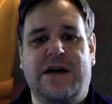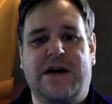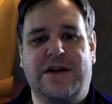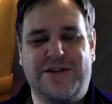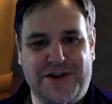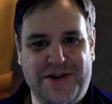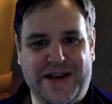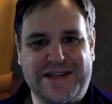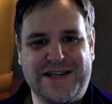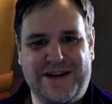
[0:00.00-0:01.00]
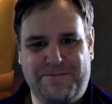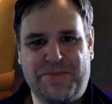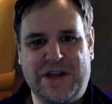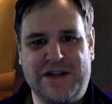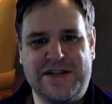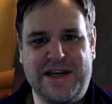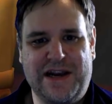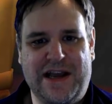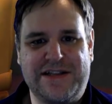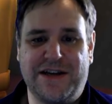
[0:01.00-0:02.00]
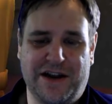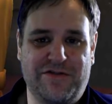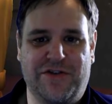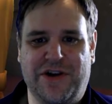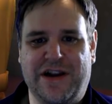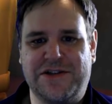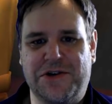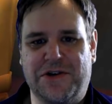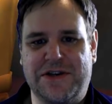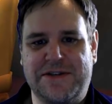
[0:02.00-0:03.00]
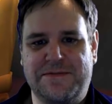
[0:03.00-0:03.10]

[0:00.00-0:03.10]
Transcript: And until next time, I'll see you later and have fun in Antorus.